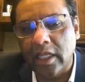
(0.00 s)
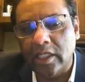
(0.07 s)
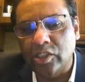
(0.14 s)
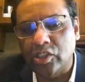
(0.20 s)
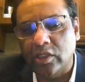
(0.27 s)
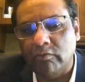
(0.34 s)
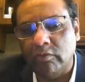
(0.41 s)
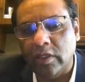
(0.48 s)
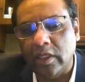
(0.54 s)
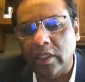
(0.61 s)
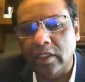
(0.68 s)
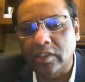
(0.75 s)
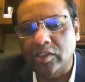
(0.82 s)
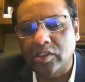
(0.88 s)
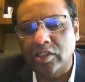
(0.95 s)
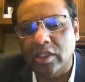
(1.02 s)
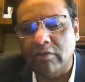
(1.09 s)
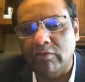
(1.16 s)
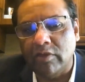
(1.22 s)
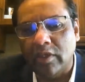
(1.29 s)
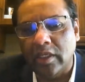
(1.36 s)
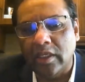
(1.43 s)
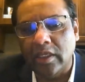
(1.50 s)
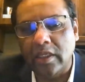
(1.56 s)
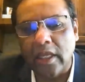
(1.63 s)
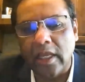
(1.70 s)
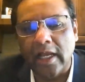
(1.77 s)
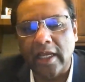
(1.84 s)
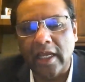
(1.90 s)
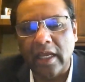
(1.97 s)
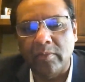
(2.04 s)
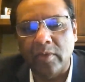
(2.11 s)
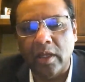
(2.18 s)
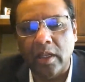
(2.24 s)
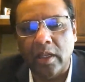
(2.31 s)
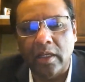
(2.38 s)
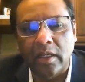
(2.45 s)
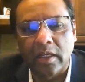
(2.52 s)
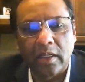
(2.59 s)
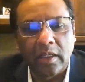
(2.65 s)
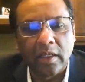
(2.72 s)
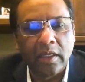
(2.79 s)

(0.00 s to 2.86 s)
AGV, CV, AI, ML,